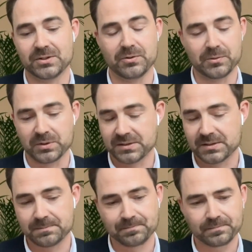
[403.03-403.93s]
So it
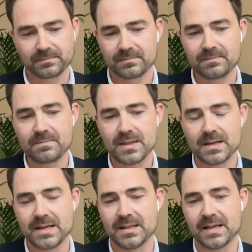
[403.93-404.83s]
was
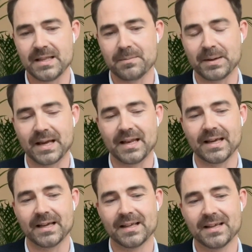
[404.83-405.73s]
in the
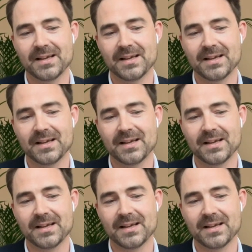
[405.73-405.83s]
beginning,